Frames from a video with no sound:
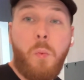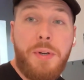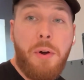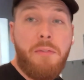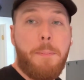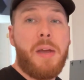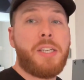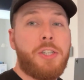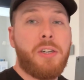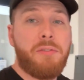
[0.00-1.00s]
do have a
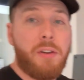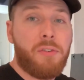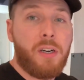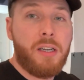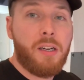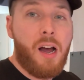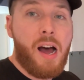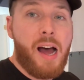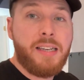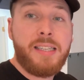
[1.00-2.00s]
mixture of different
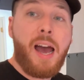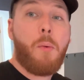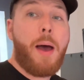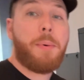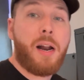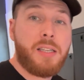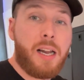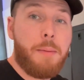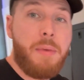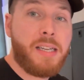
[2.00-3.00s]
DIY products
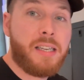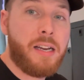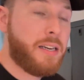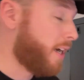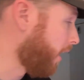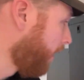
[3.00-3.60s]
kind of mixed in here.